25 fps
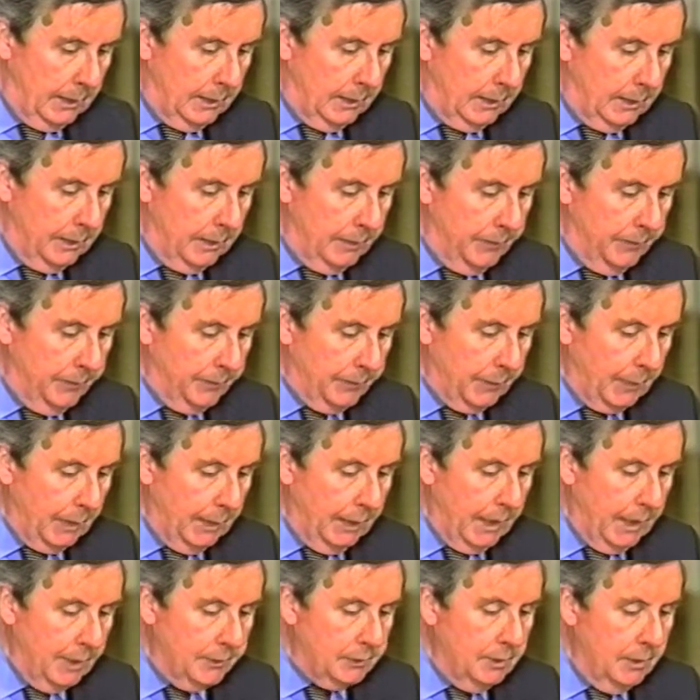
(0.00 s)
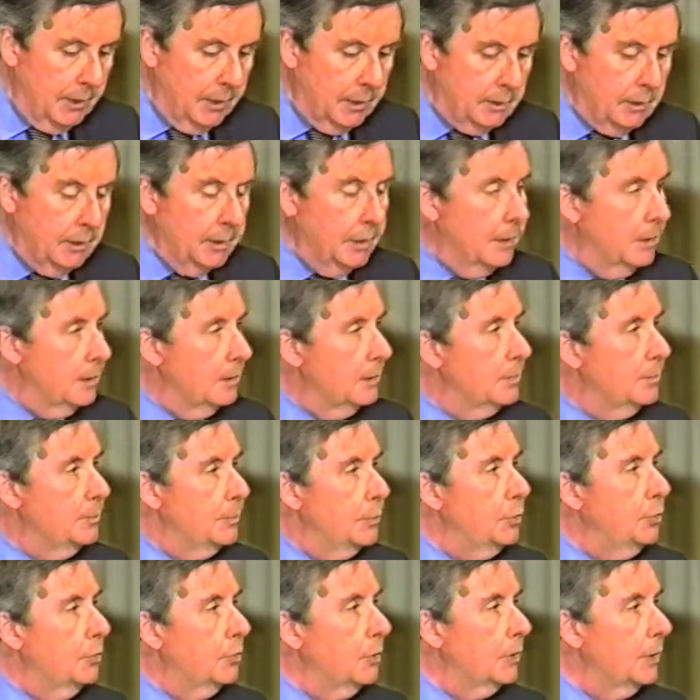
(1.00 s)
Um, ethnically
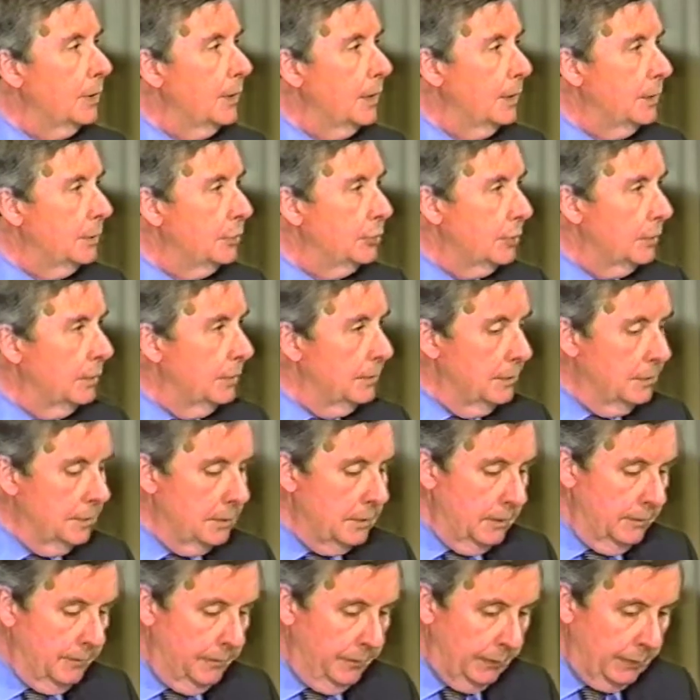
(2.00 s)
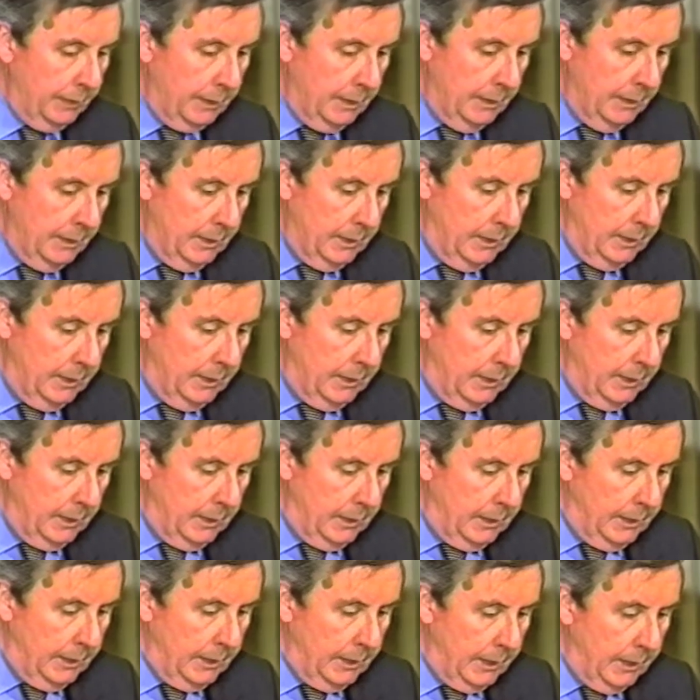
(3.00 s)
pure nations
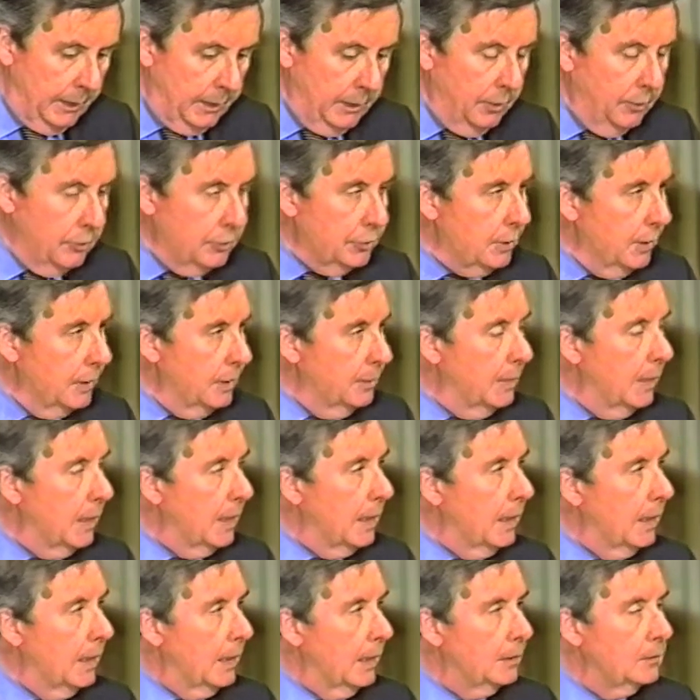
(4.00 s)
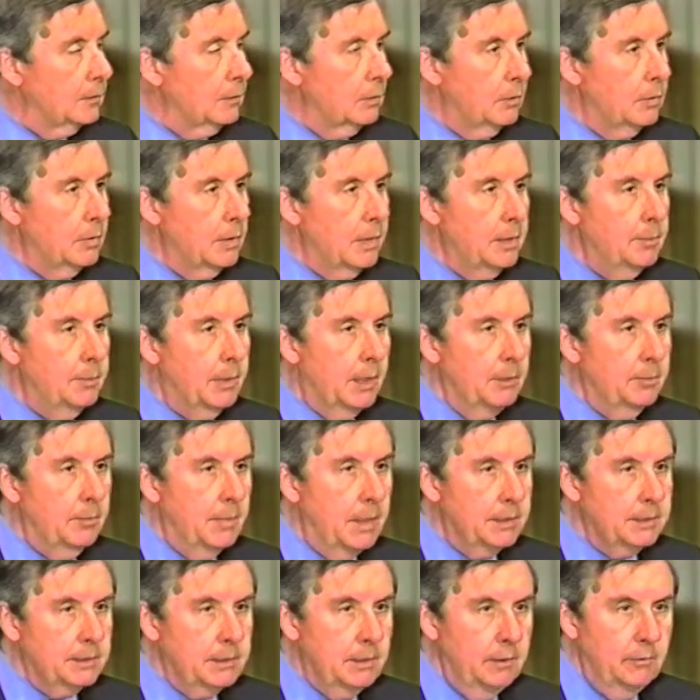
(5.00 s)
can usually be had only by
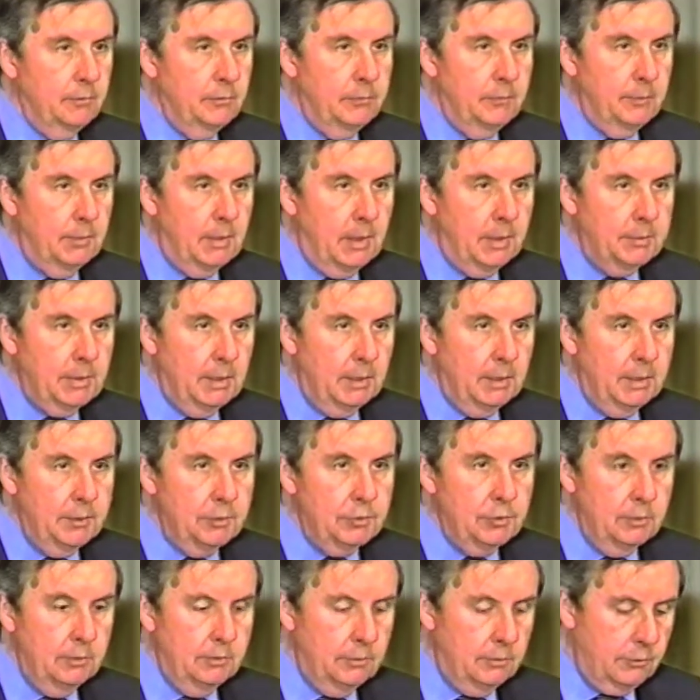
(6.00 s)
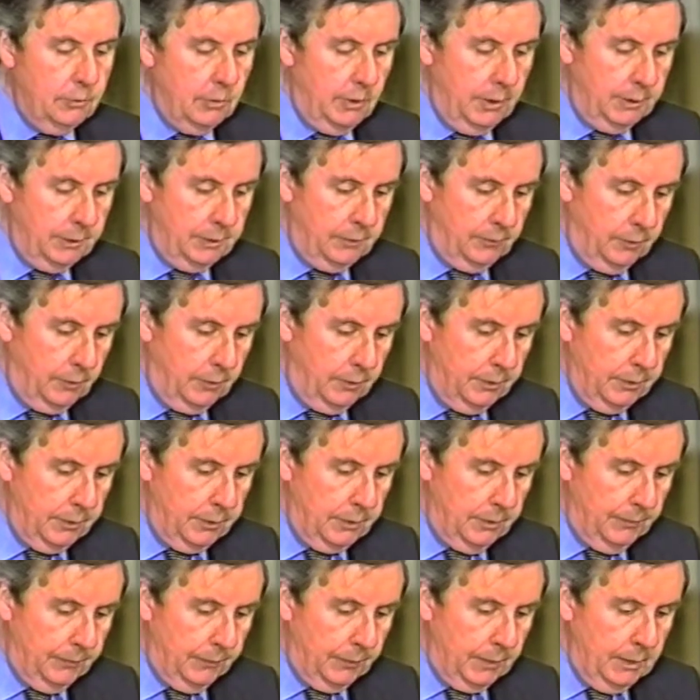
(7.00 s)
massive population
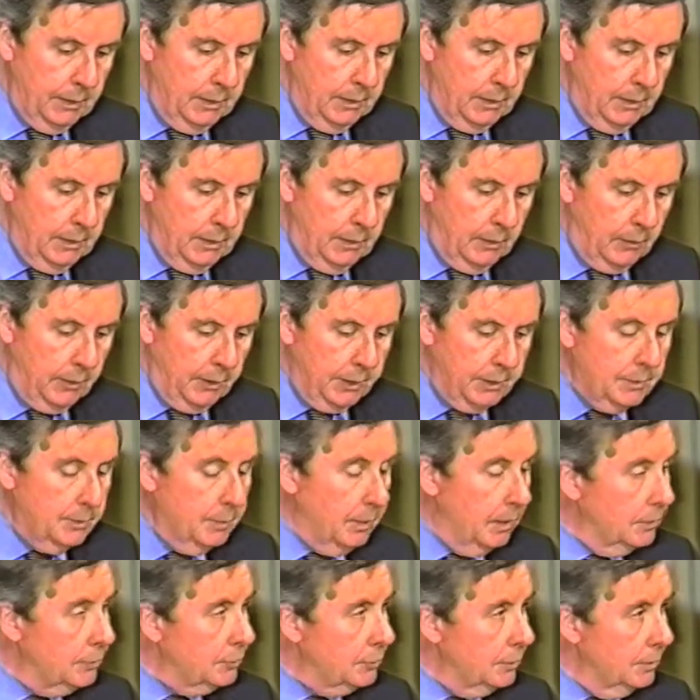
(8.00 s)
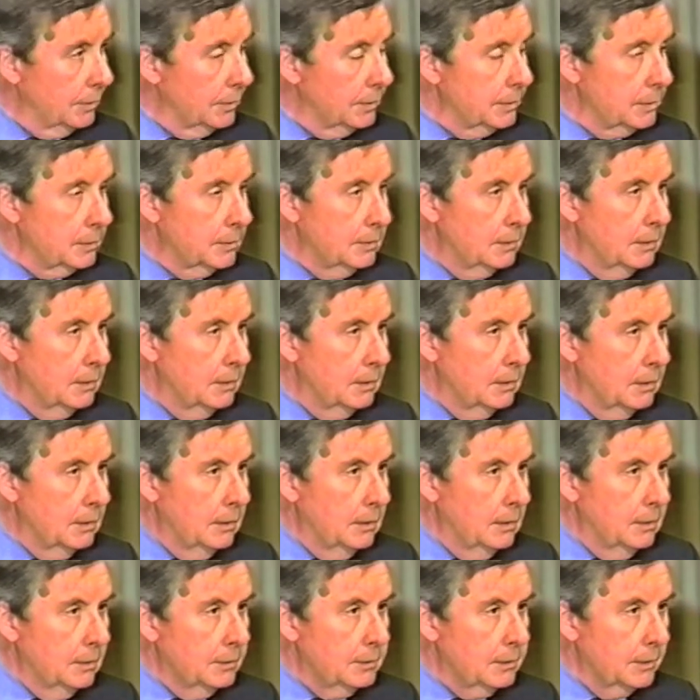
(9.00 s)
transfers or expulsions,
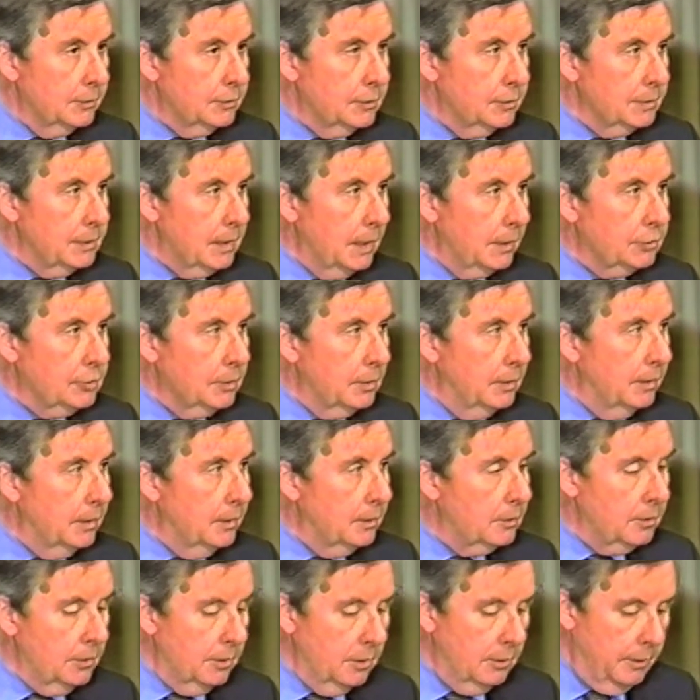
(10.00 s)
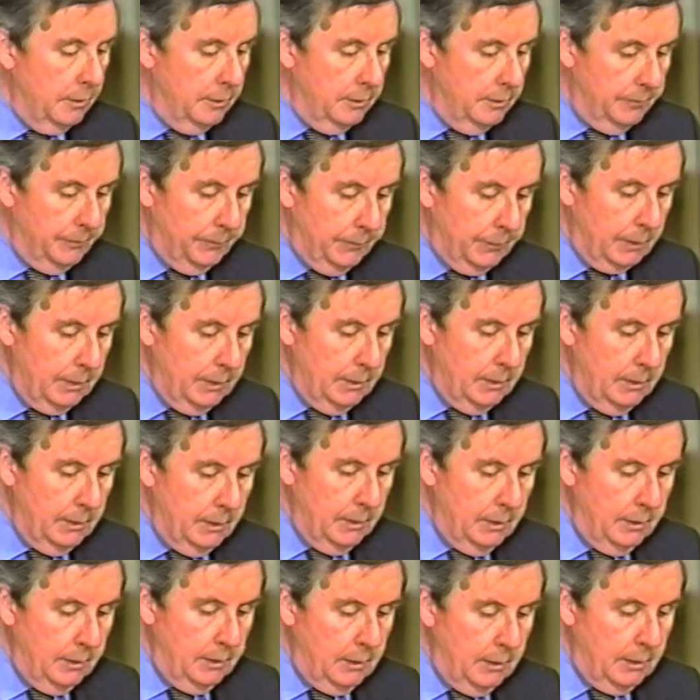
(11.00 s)
such as actually occurred
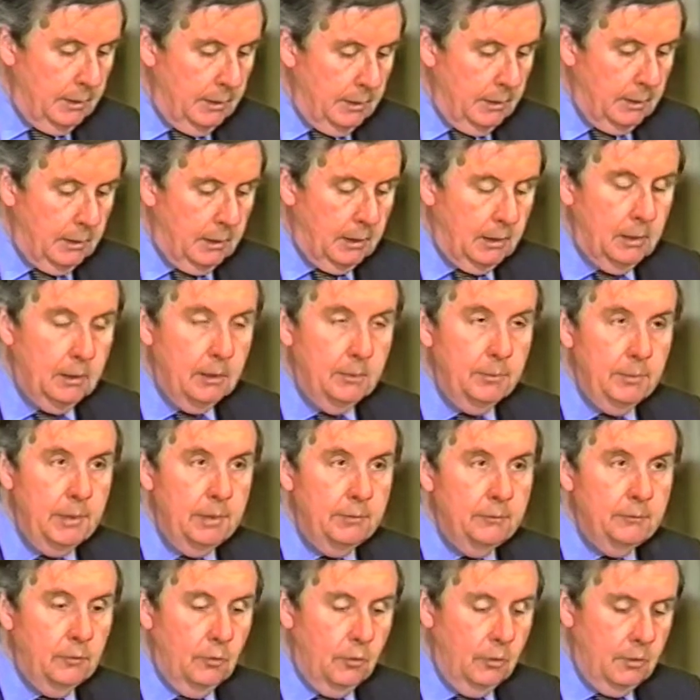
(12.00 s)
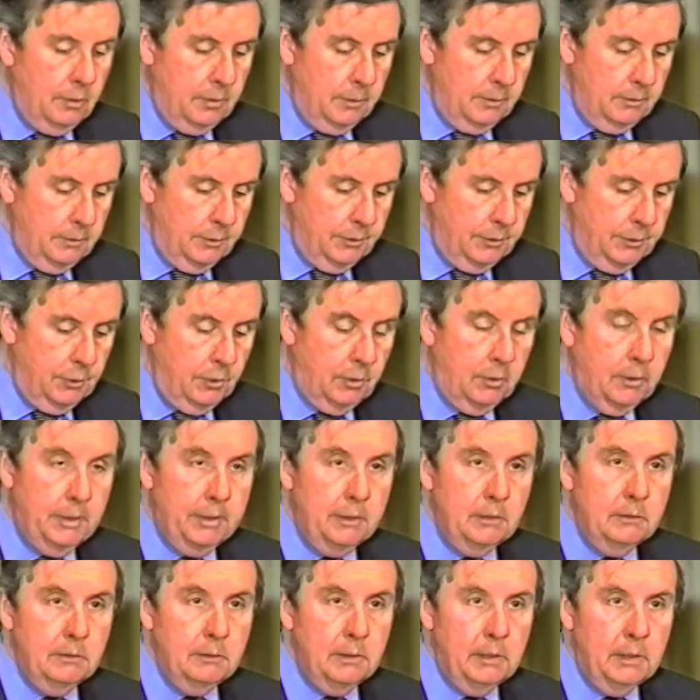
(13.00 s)
uh, before,
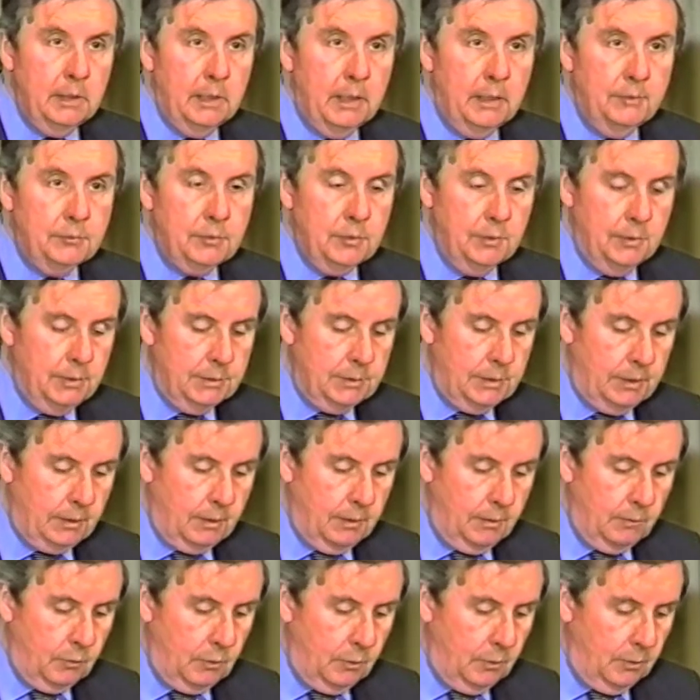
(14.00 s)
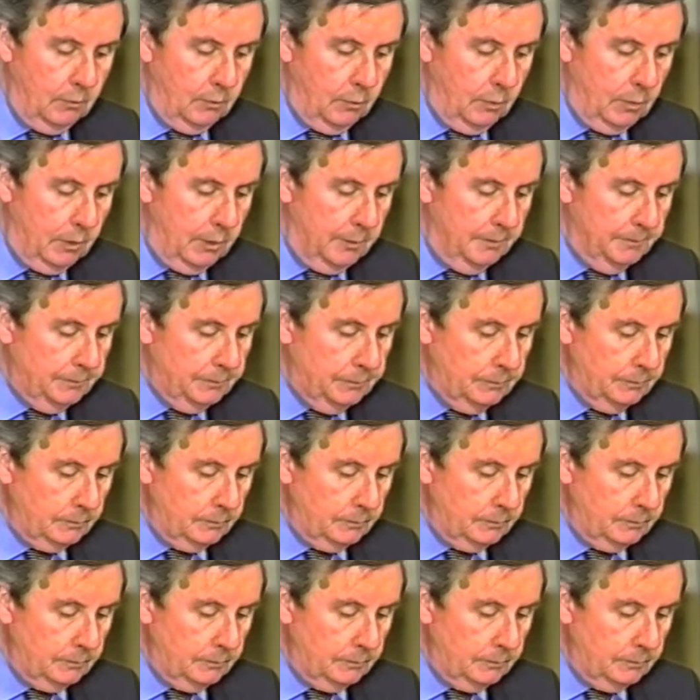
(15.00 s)
during, and after the Second World War,